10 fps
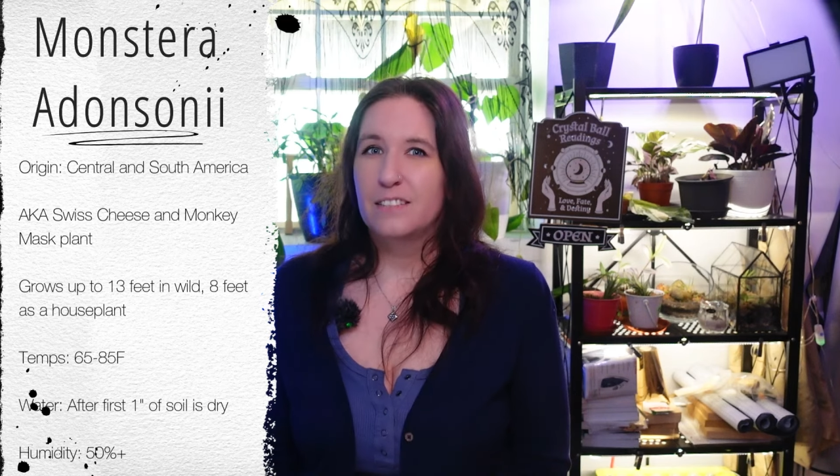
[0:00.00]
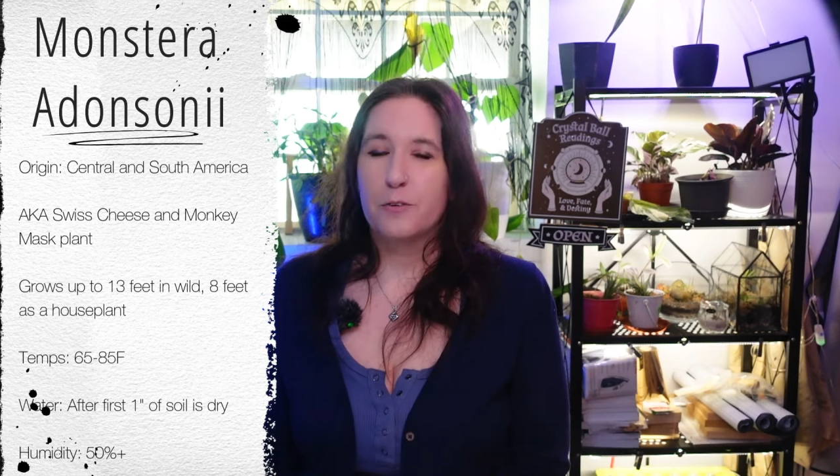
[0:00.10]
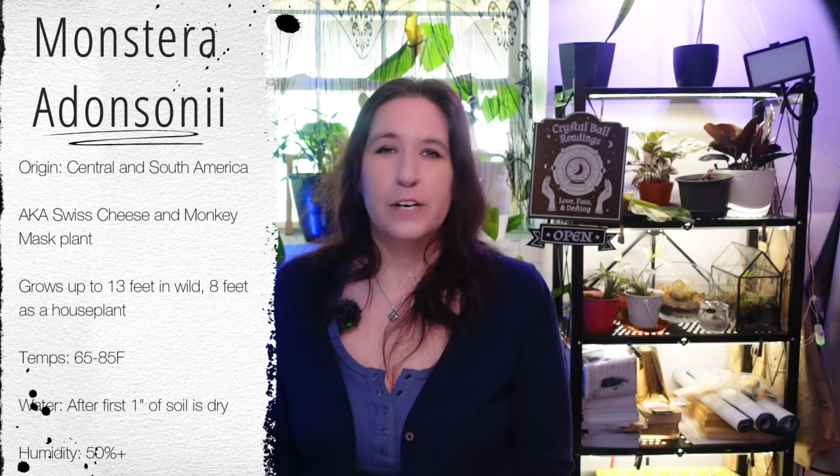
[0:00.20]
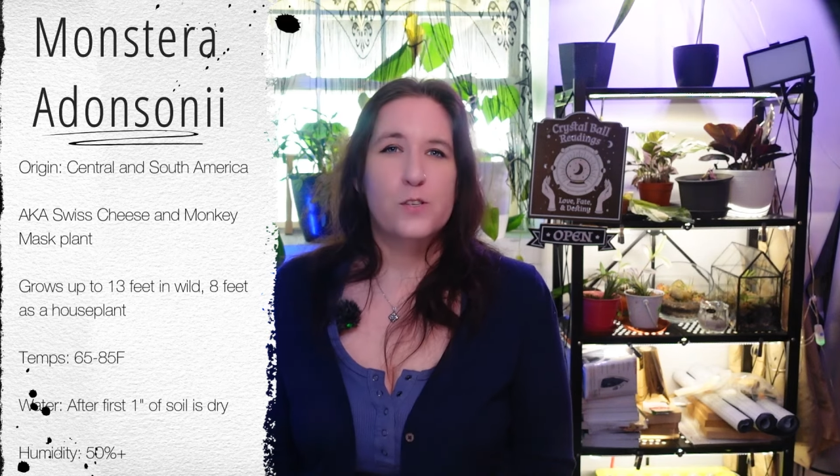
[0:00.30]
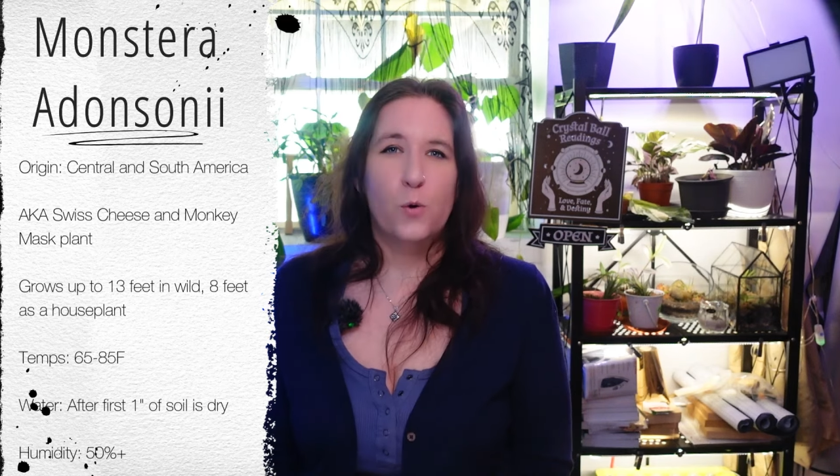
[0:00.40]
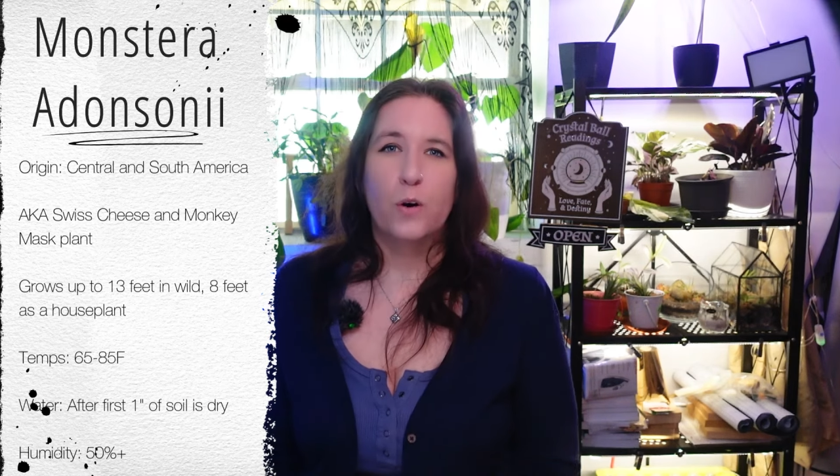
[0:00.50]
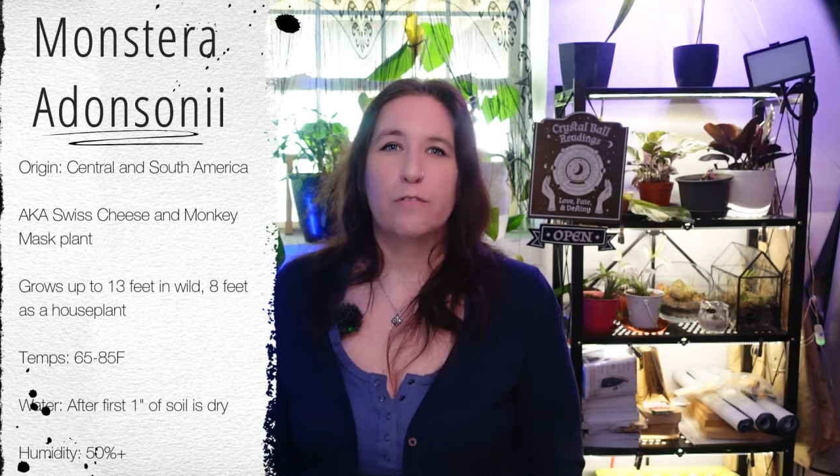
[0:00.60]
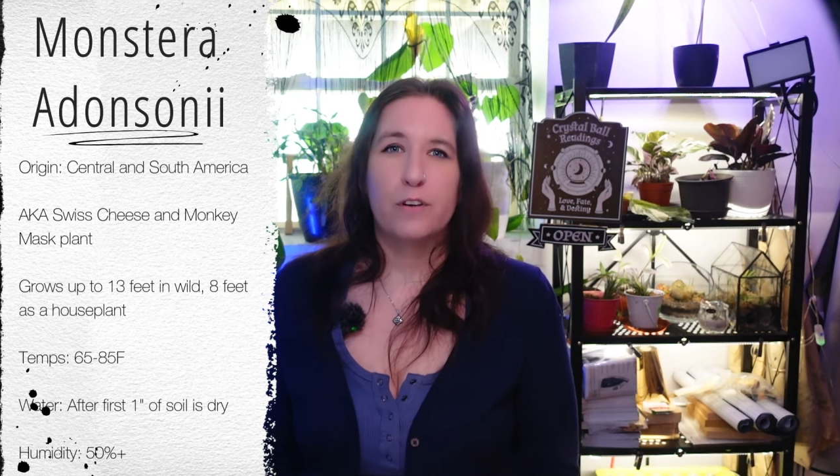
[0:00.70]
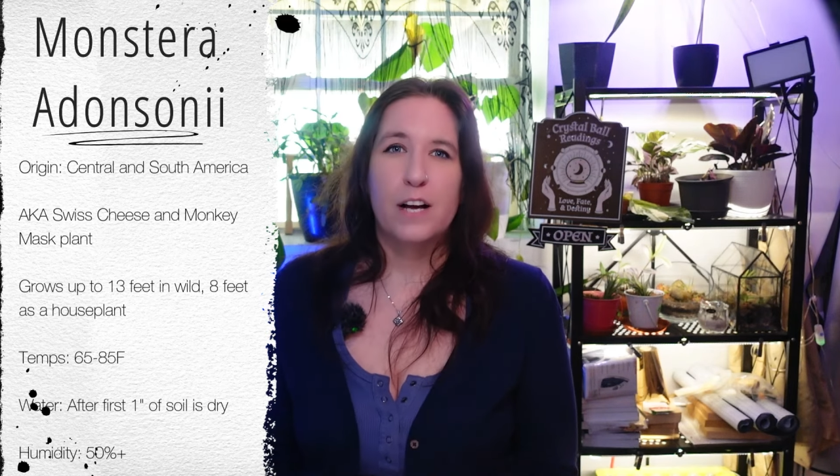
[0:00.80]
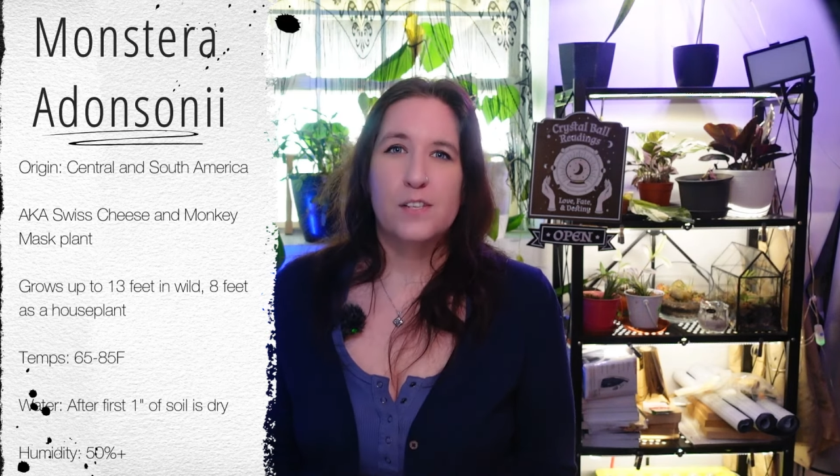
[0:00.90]
freeze or
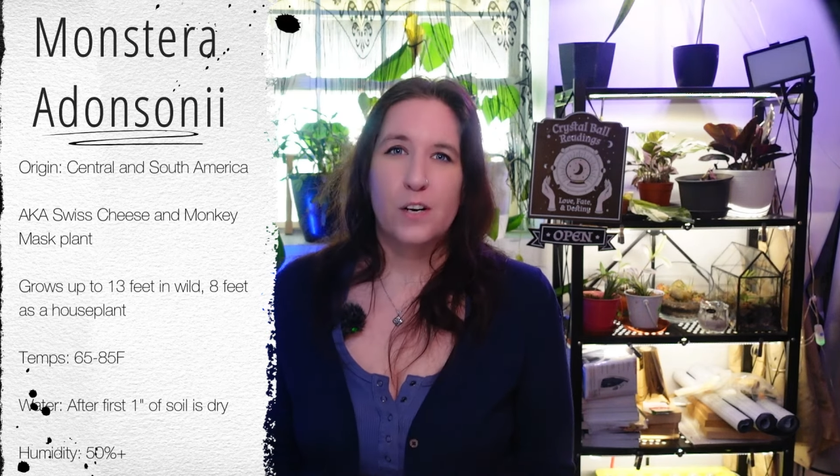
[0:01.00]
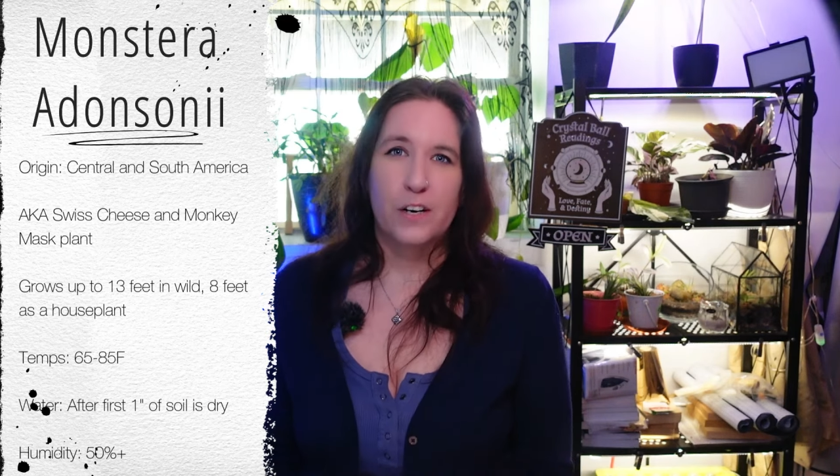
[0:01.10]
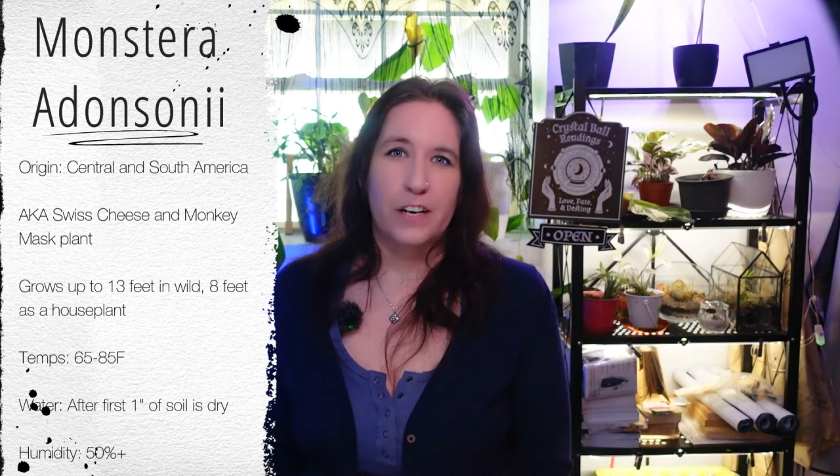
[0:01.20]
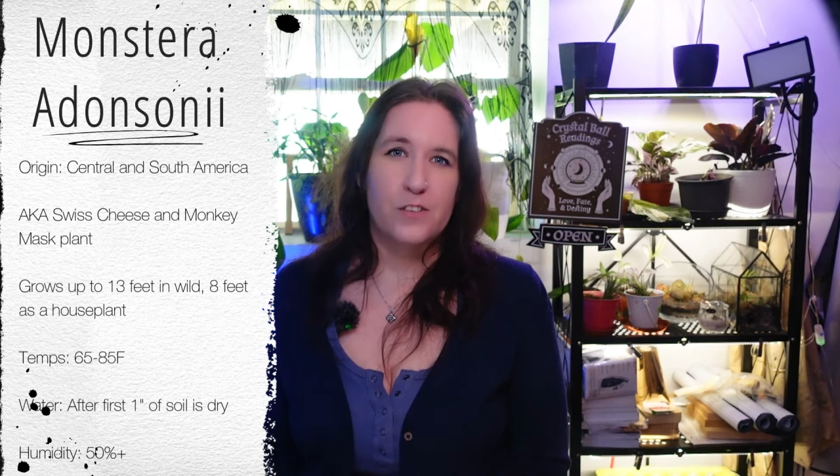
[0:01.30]
frost hardy,